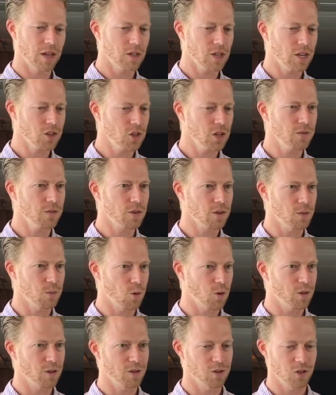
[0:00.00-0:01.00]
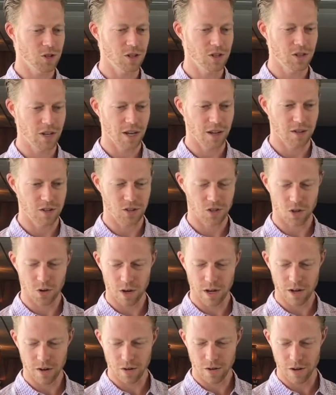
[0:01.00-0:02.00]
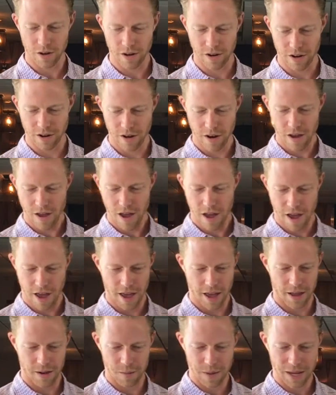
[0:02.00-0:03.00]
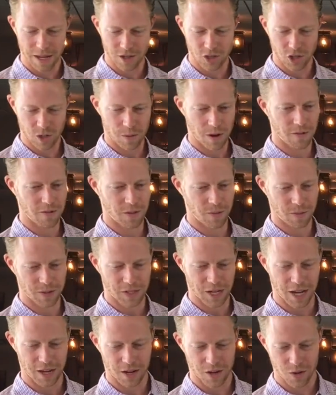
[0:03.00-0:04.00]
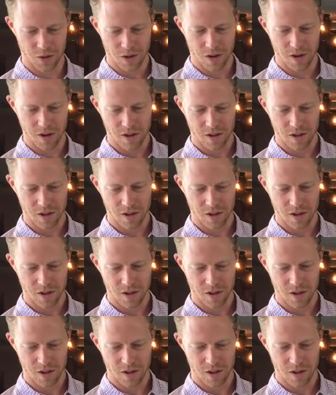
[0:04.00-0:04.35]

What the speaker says: It's actually for more than cheese, yeah. Just go ahead over here and make a chip off the potato.